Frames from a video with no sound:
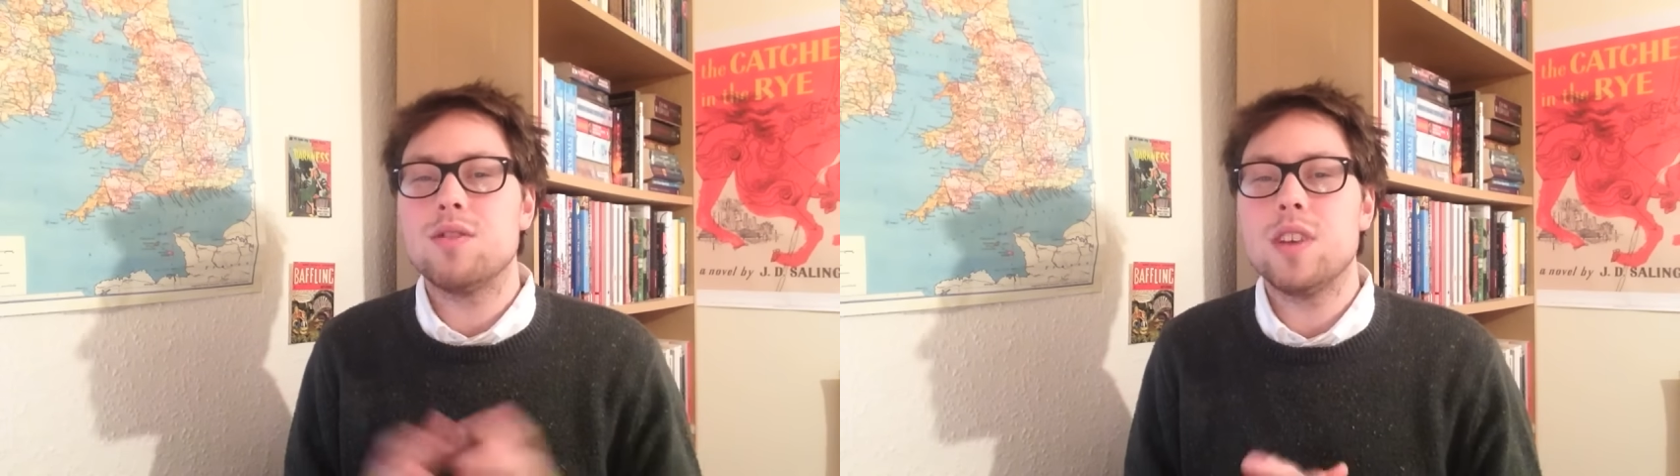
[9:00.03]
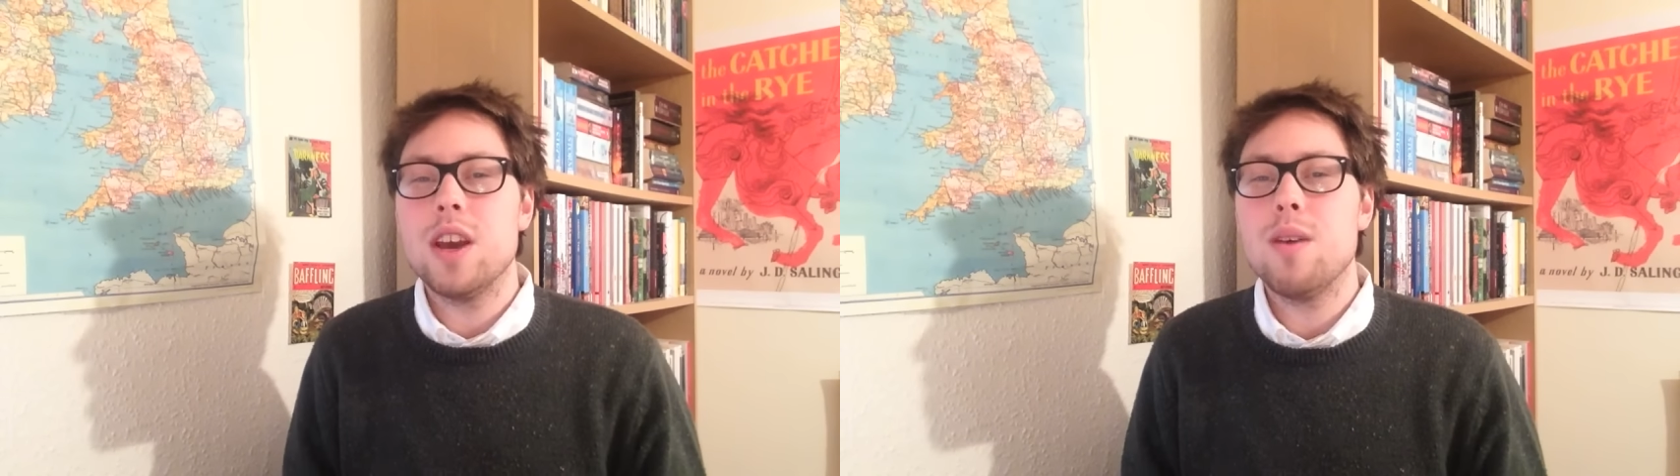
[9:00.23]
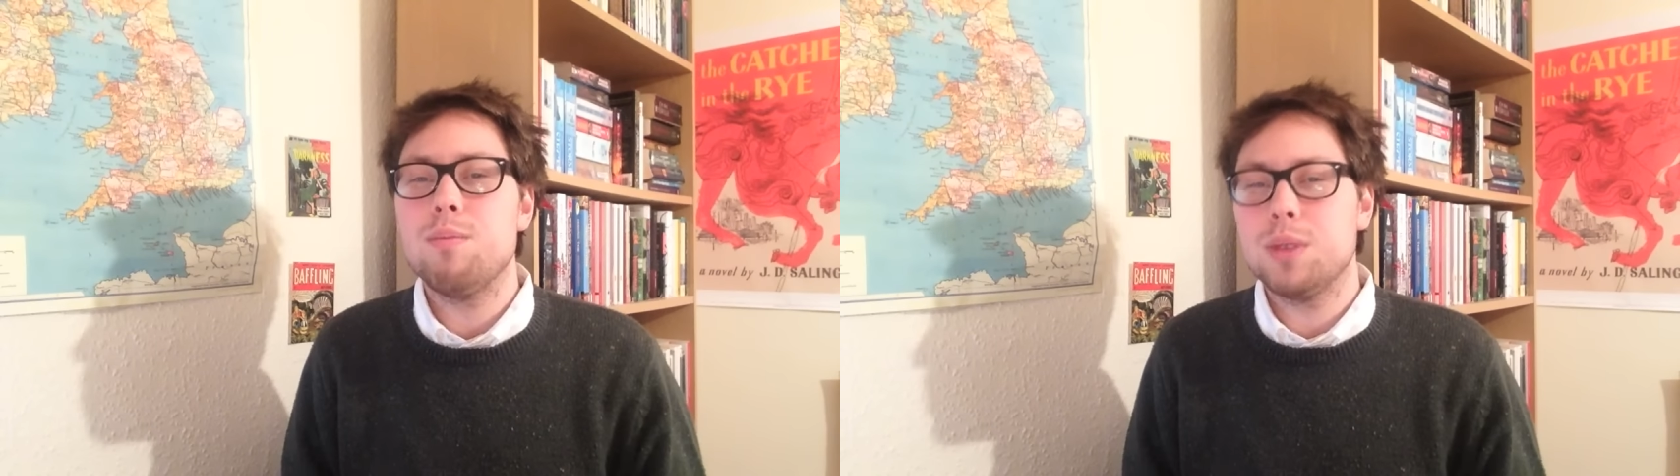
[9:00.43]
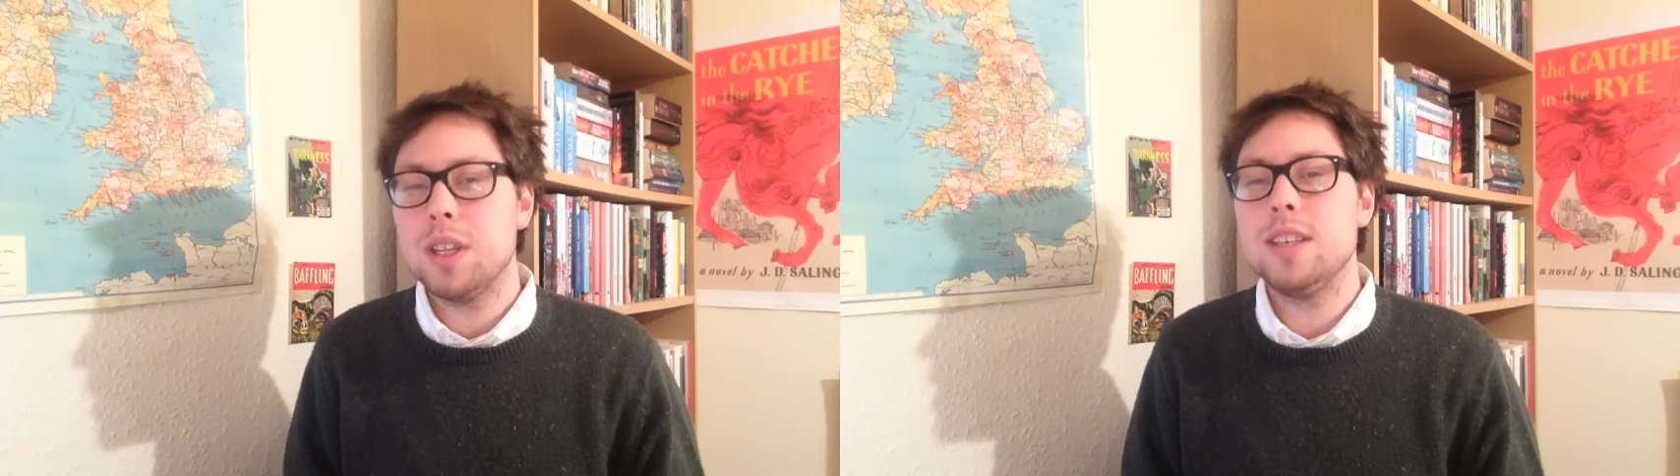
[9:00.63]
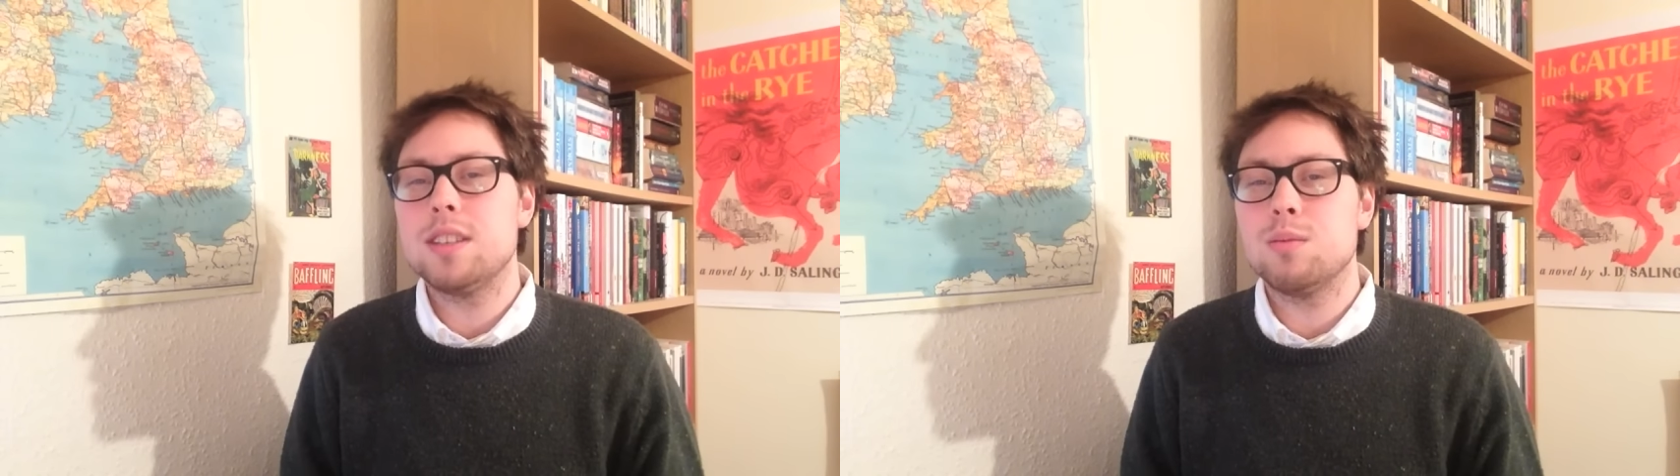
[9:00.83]
this video,
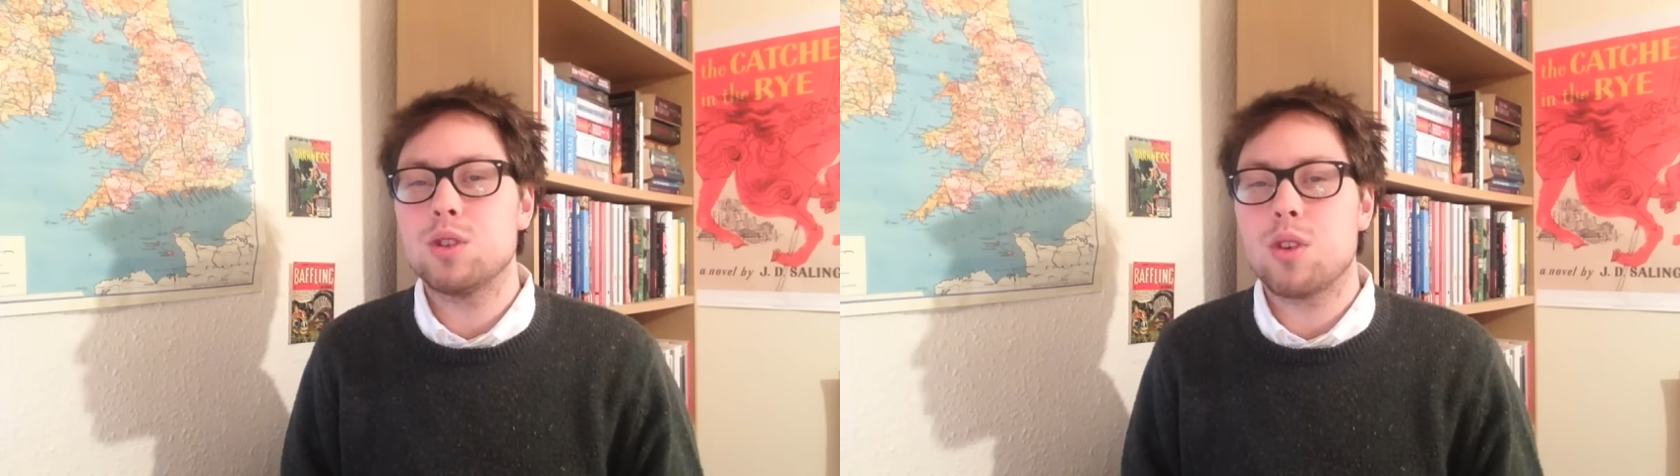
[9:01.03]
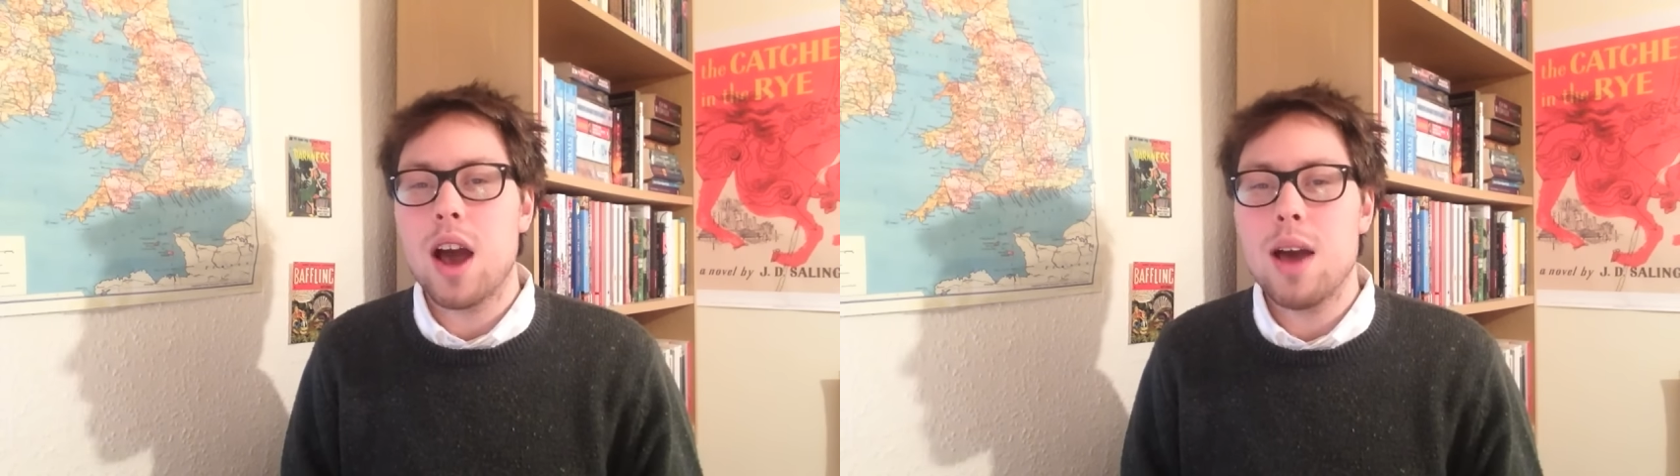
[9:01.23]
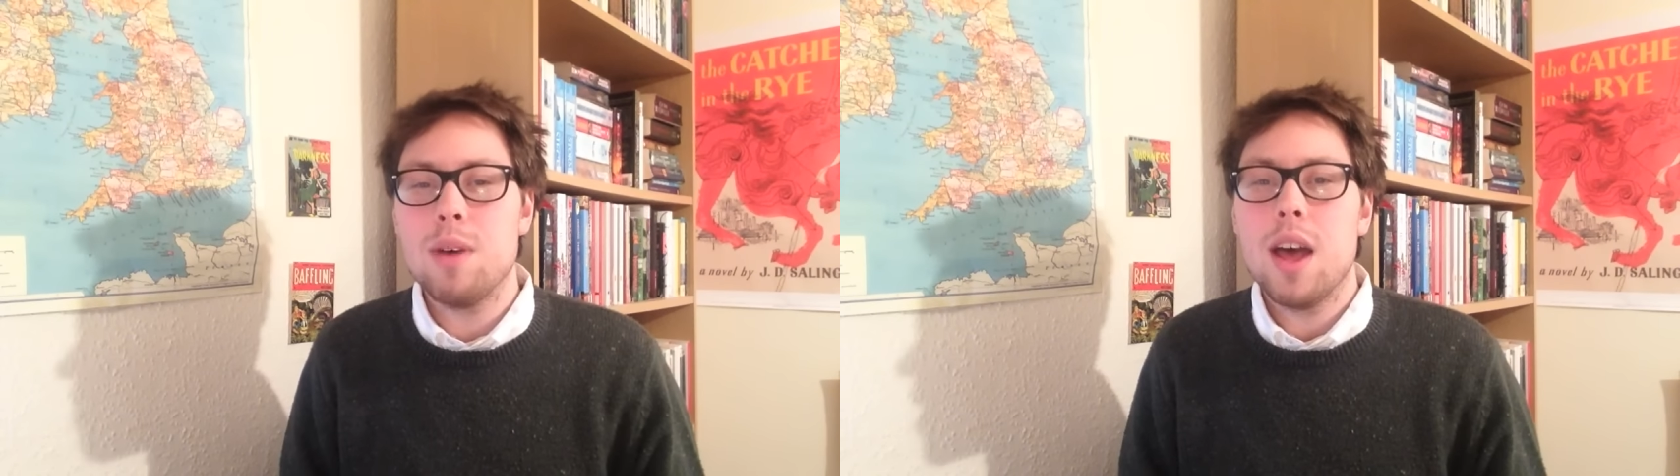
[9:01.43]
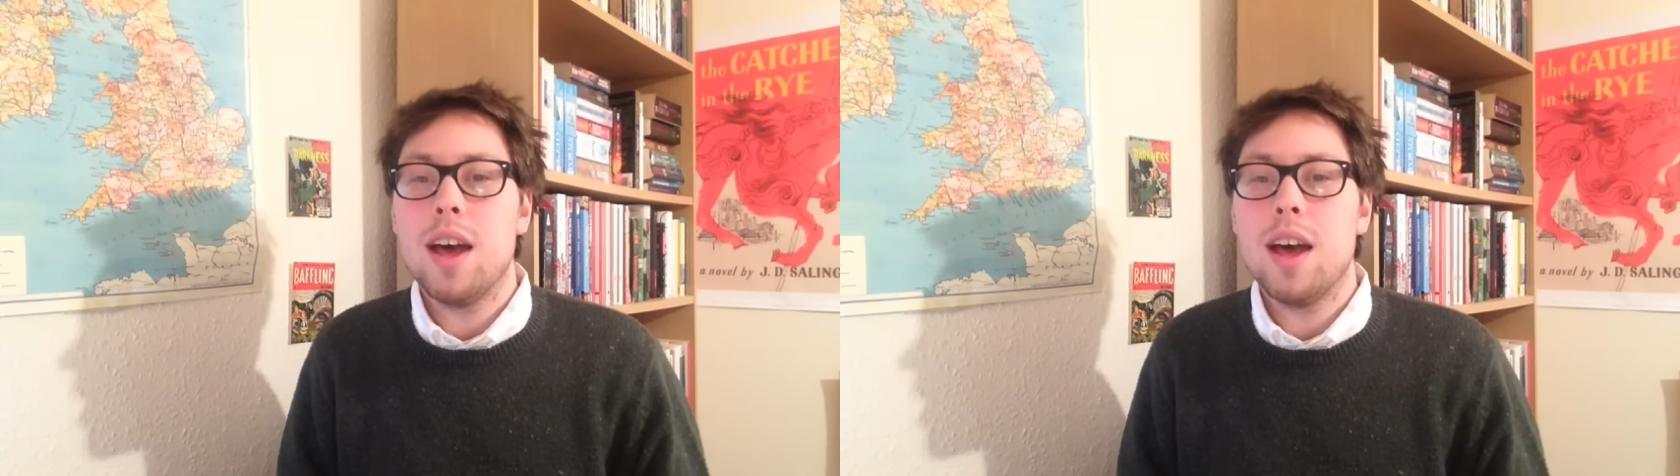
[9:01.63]
please subscribe.